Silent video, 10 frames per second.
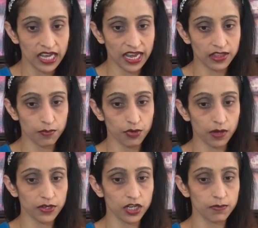And they're
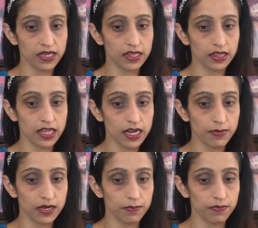probably going to be a little
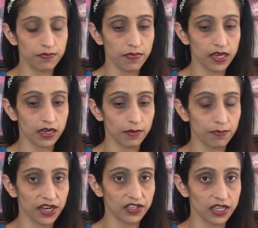bit
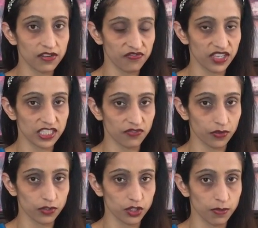bigger than a
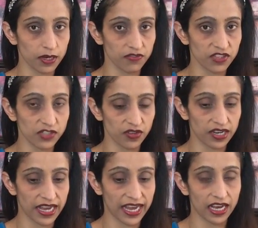fistful, so about a fistful
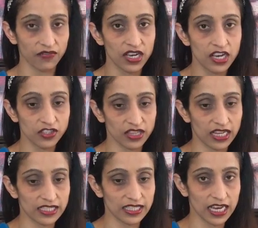and a half. So
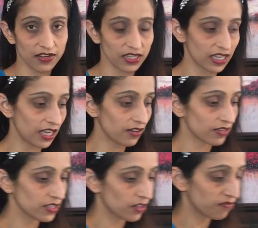that's 100
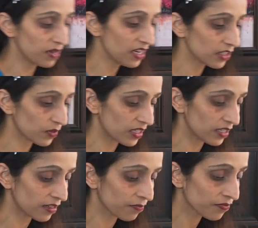calories of peanuts right
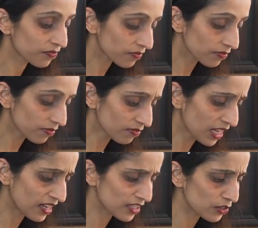here.
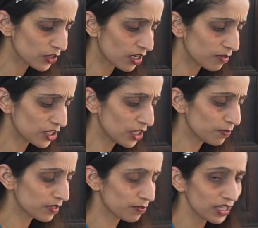Let's go talk about
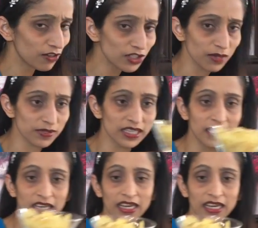chips, potato chips.